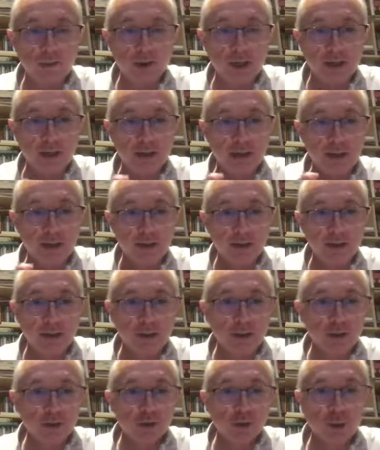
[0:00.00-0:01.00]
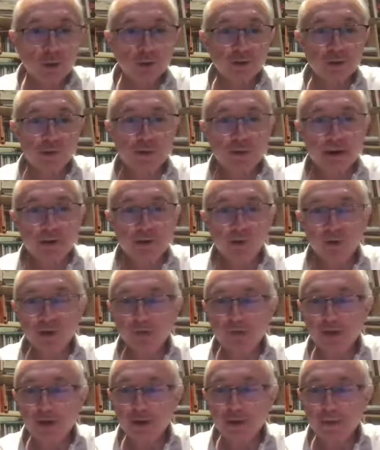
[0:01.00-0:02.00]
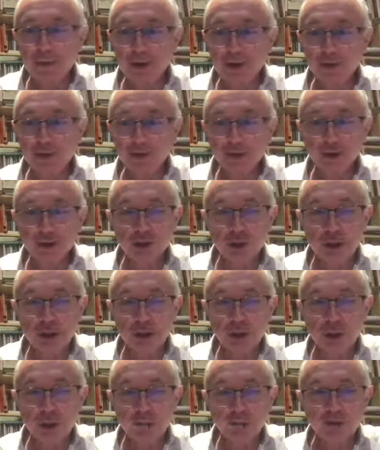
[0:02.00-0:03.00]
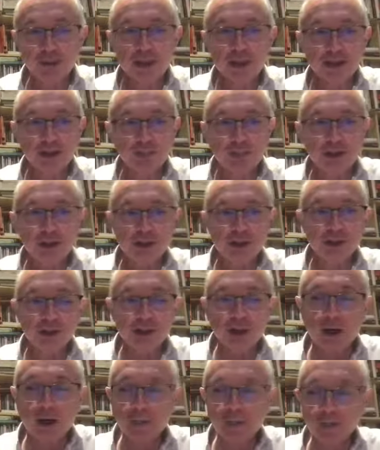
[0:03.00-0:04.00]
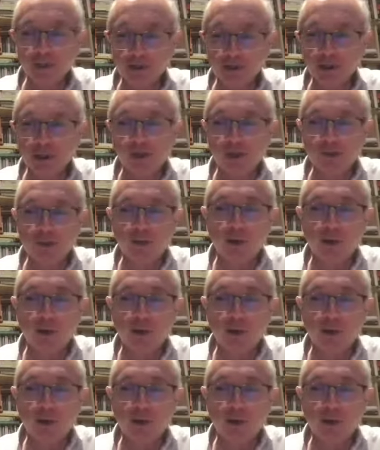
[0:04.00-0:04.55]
where he talks about this very passage, and he offers an explanation that I personally